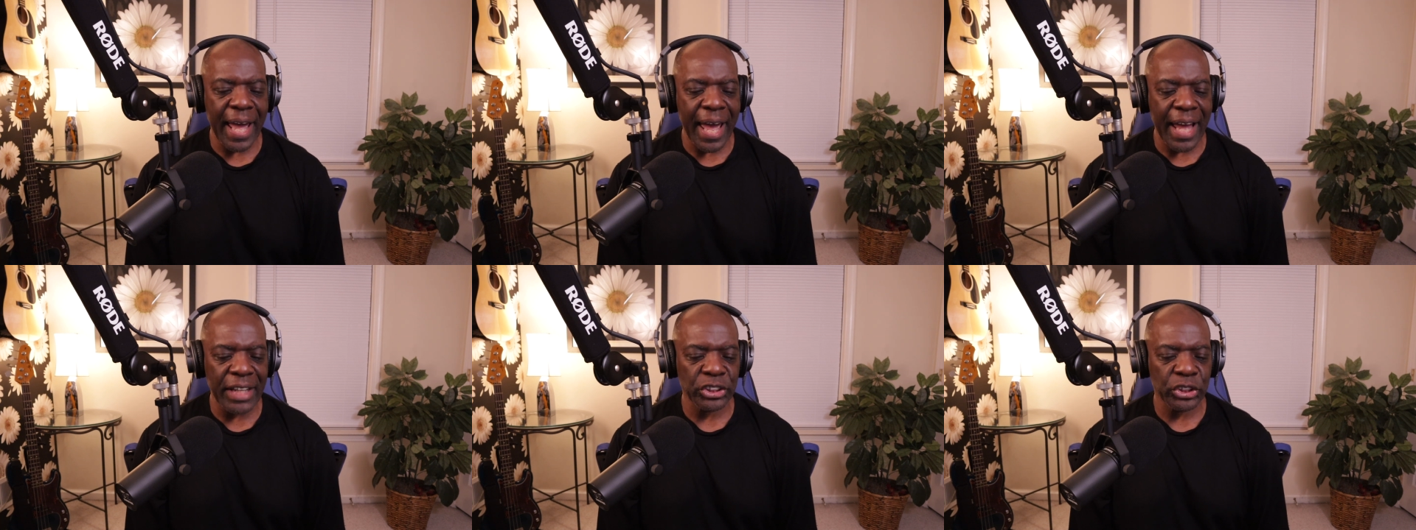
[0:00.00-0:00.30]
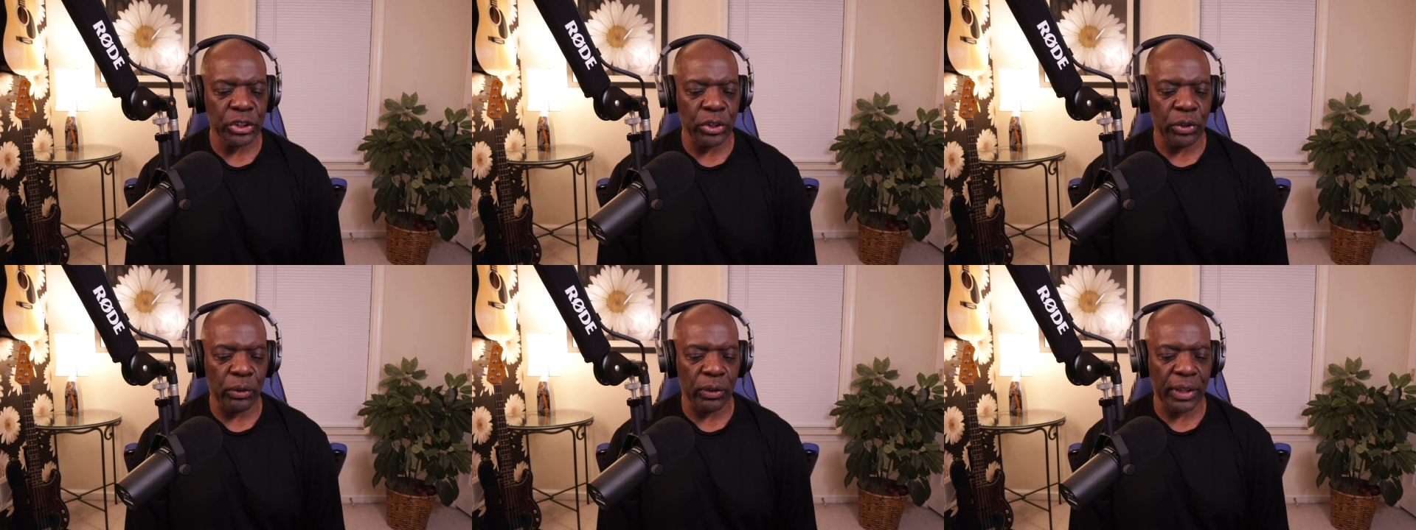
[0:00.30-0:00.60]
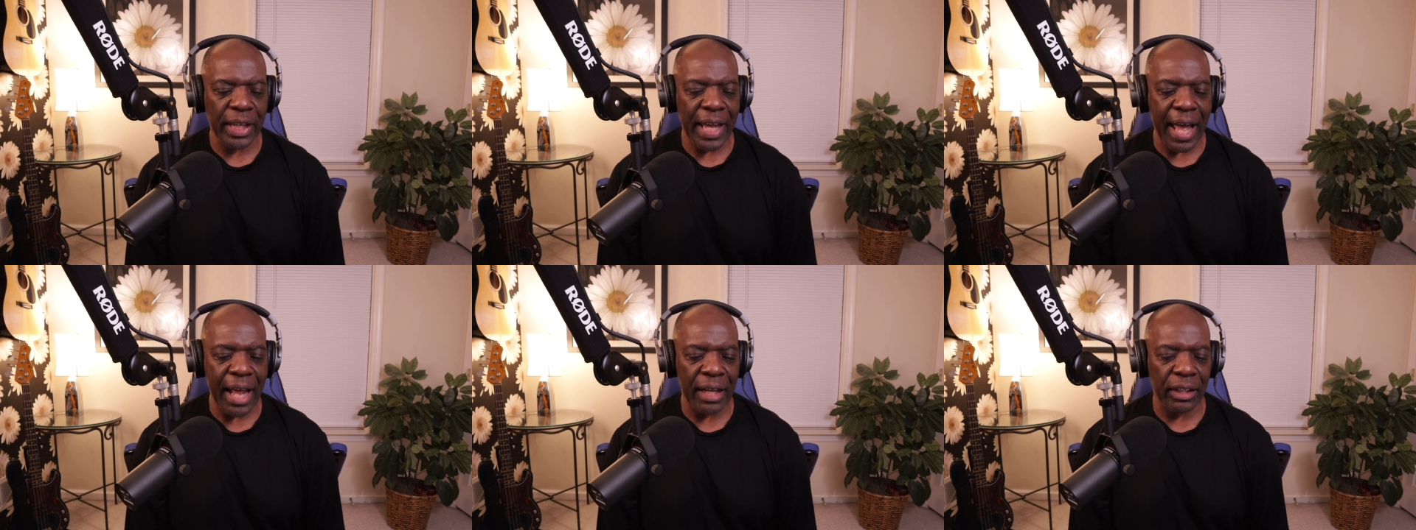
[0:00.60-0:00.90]
national
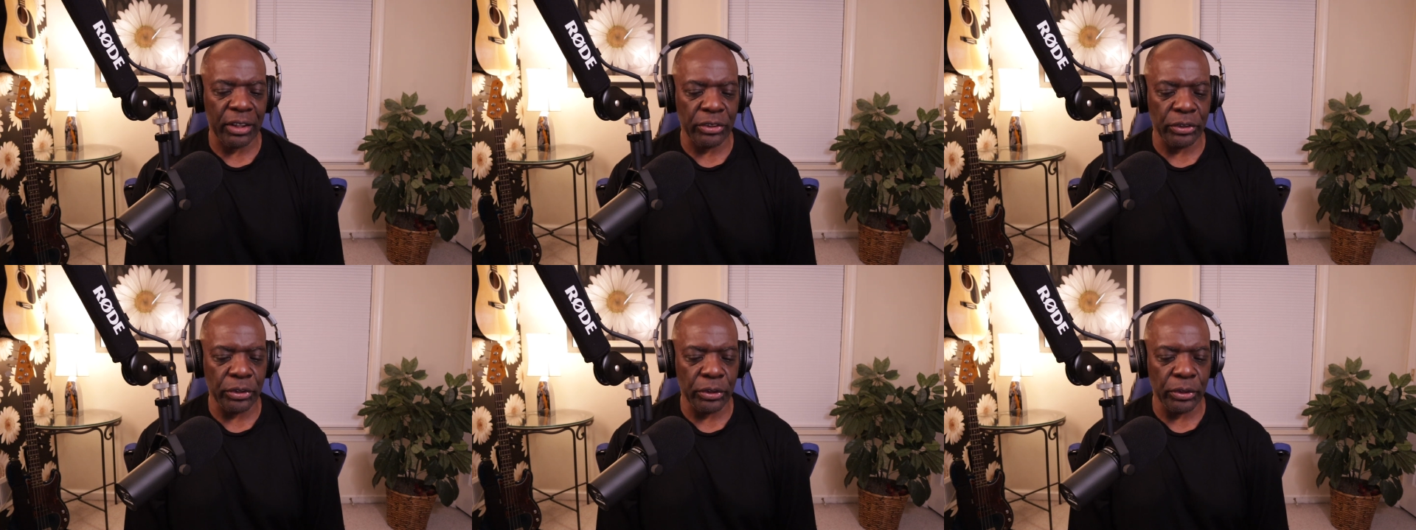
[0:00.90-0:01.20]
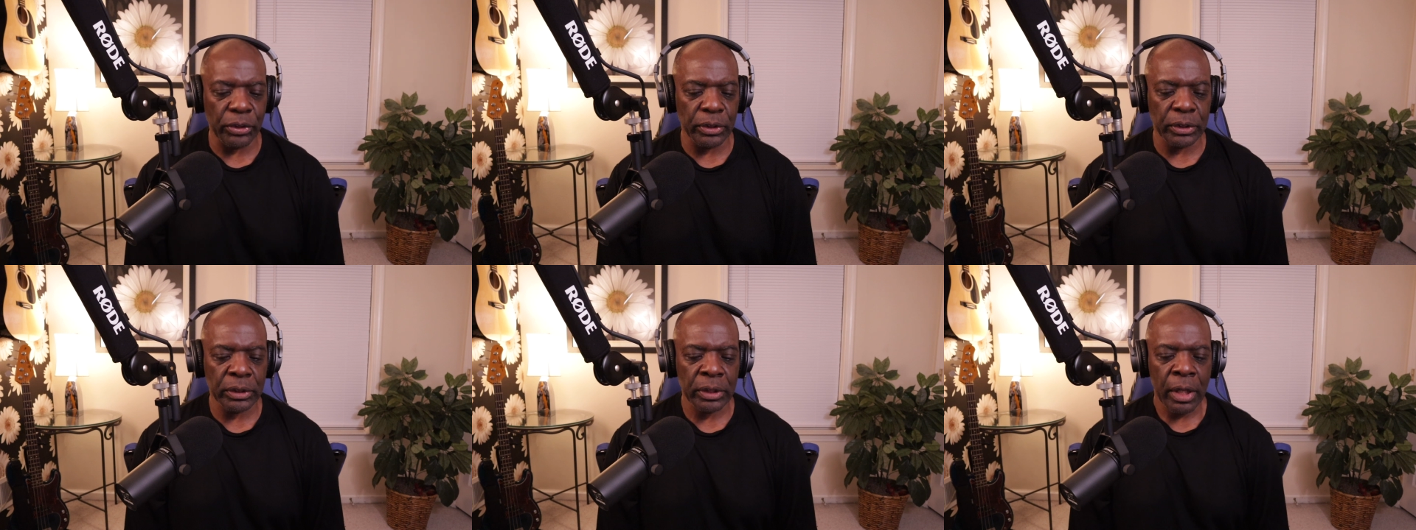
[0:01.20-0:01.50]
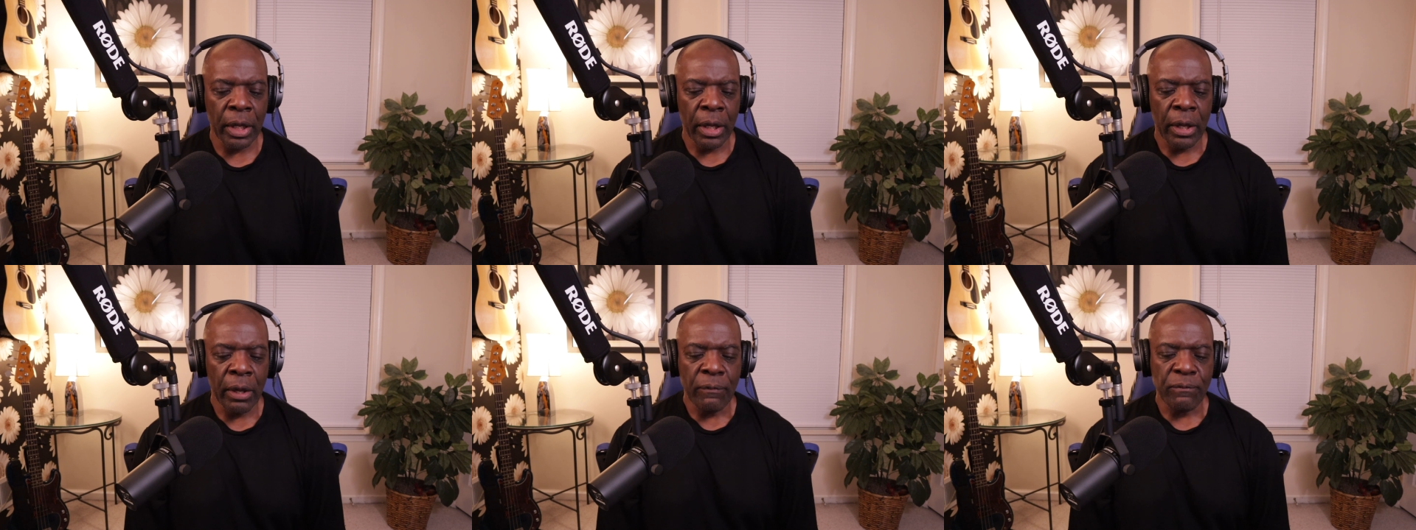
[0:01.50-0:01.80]
calendars
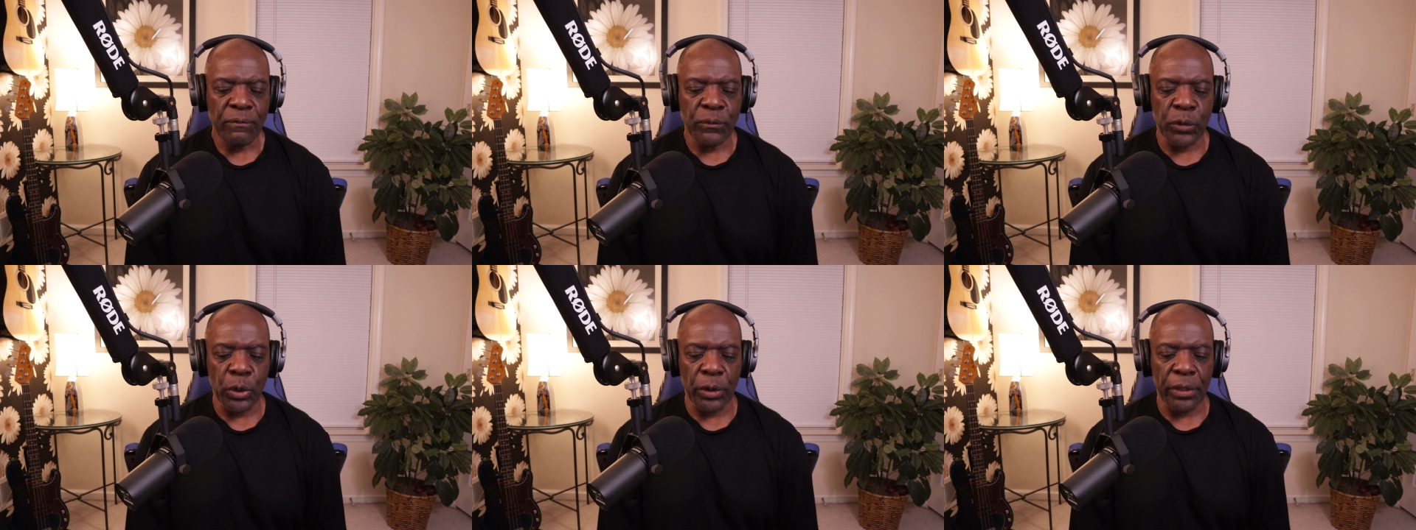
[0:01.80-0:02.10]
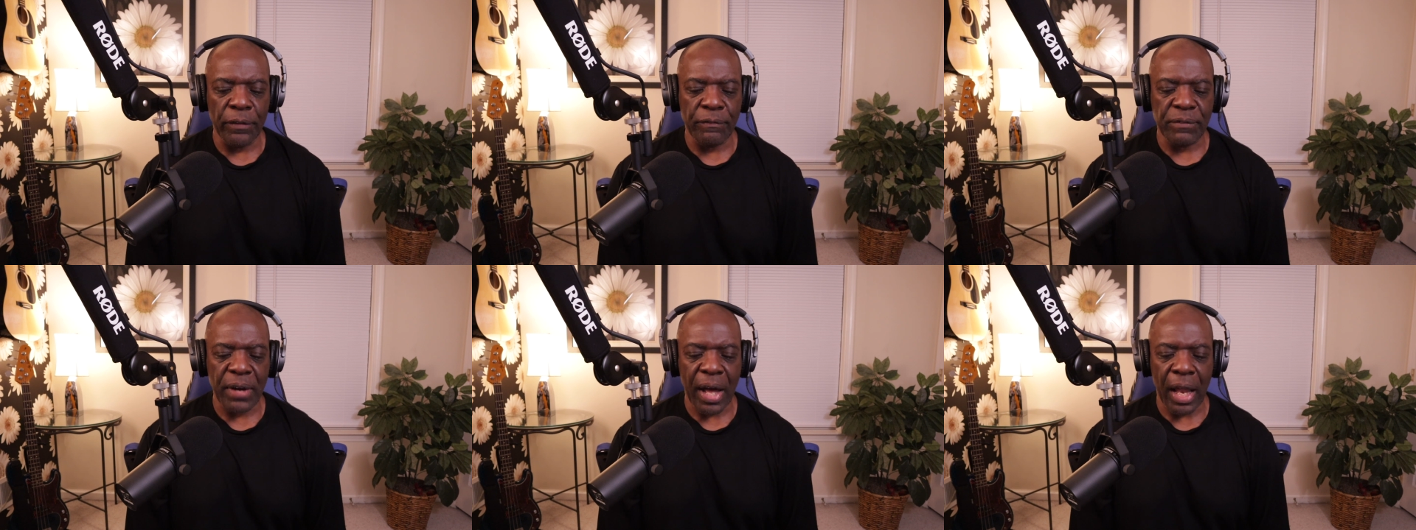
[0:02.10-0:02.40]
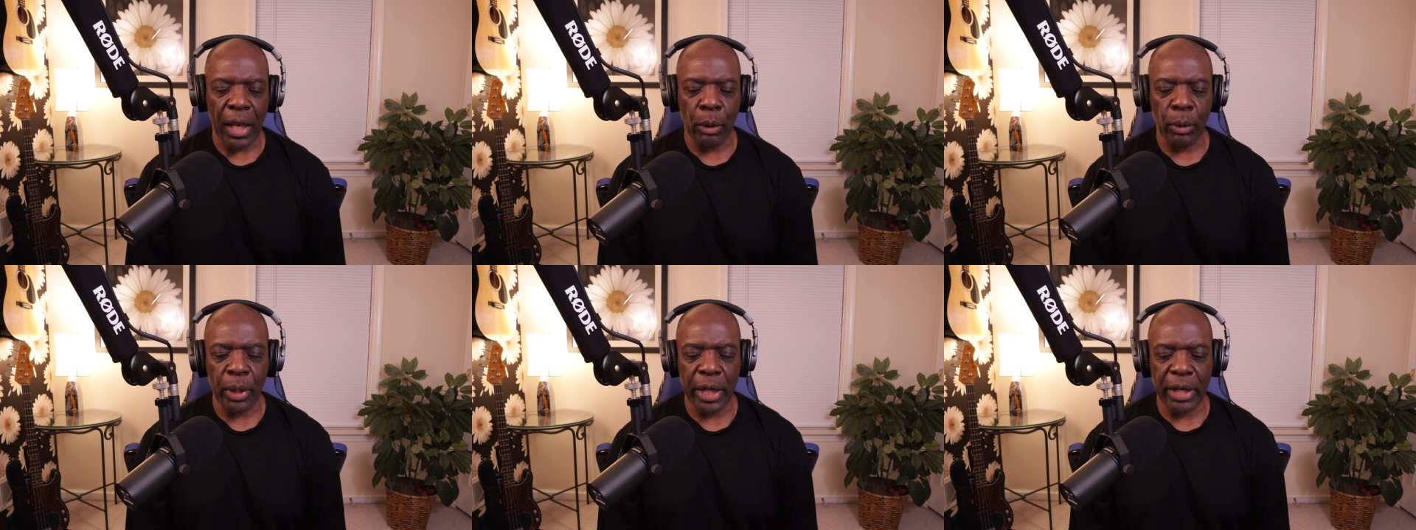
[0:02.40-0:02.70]
for the
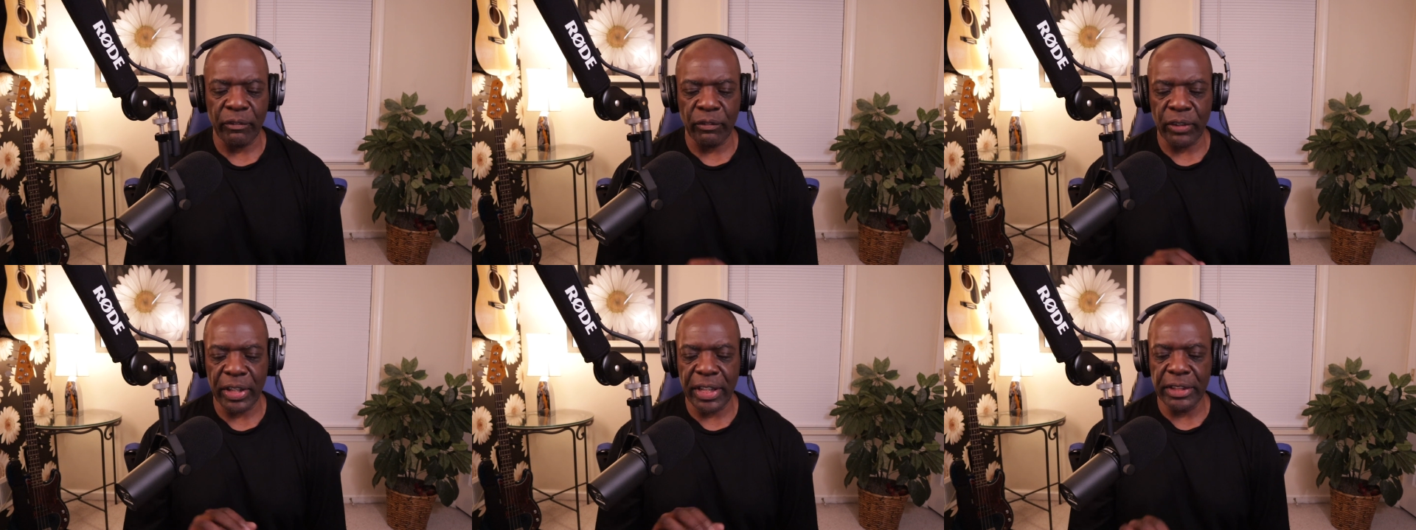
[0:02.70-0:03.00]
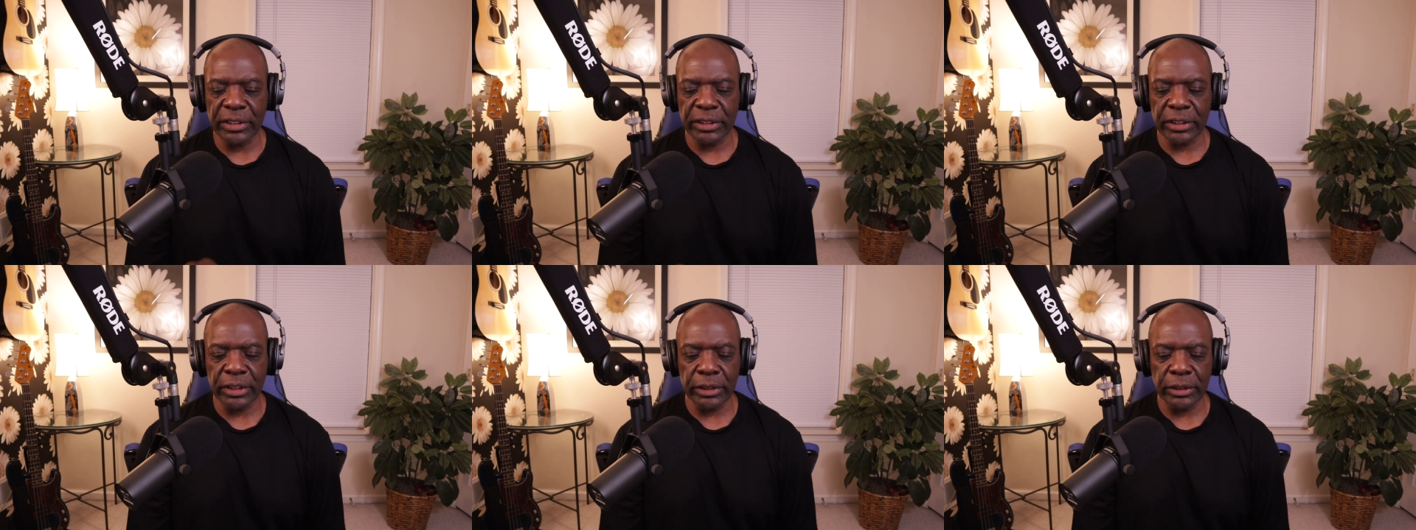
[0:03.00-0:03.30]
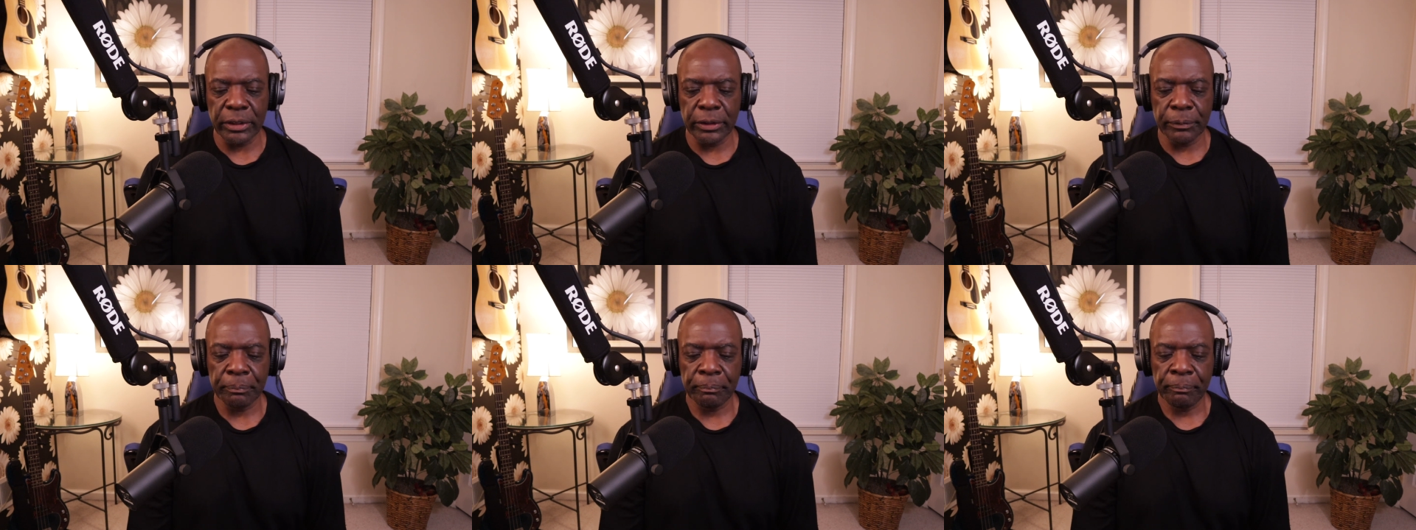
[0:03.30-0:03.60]
following
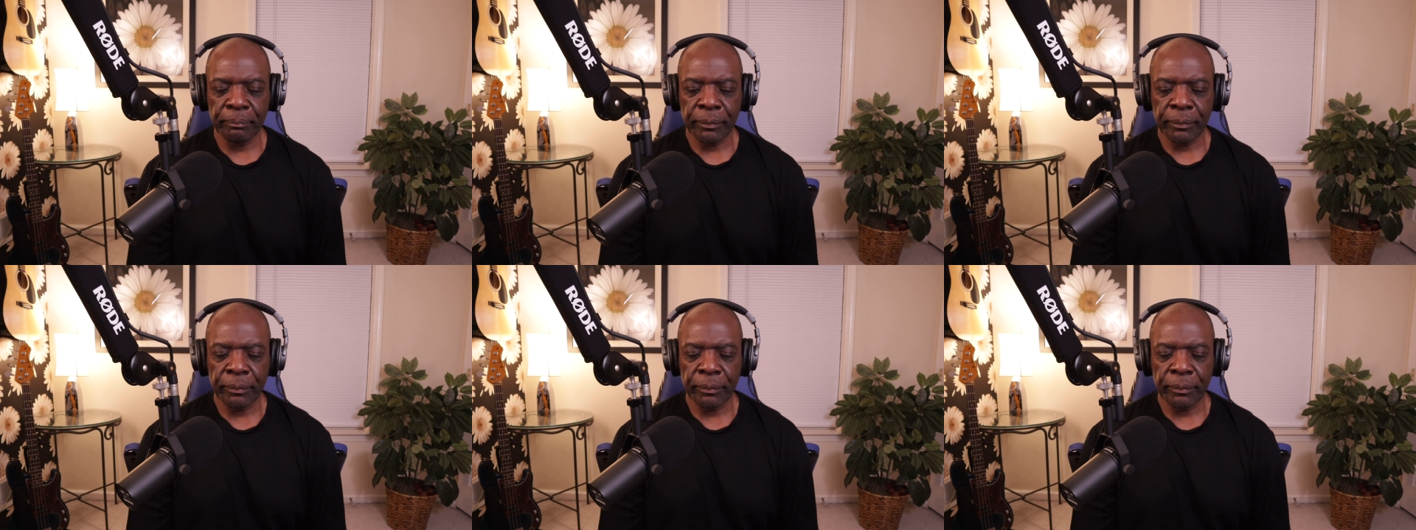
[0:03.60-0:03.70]
reason.